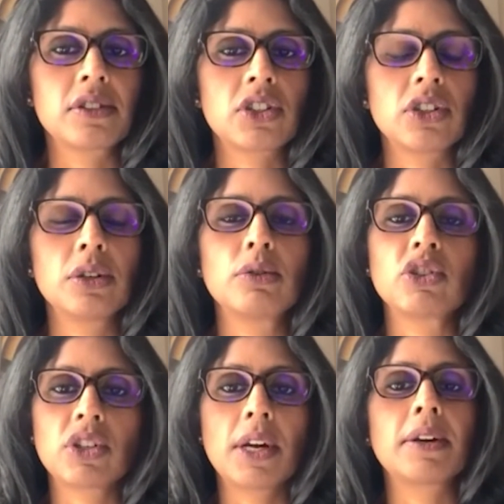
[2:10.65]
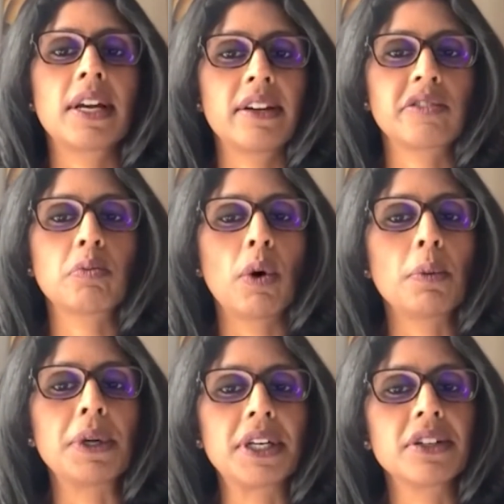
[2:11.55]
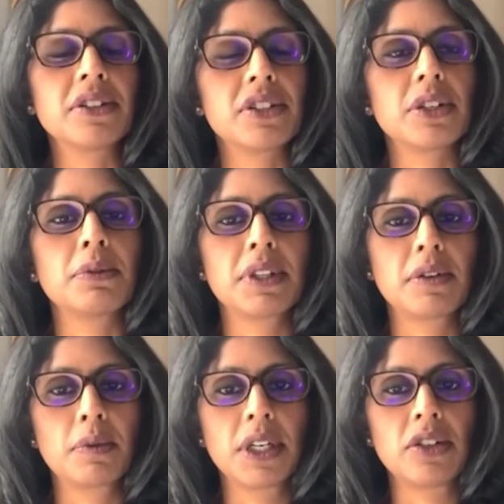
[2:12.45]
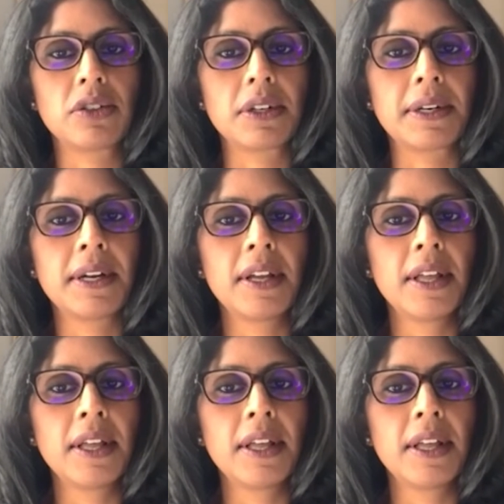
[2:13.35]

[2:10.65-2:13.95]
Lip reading: to showcase what we can do in the region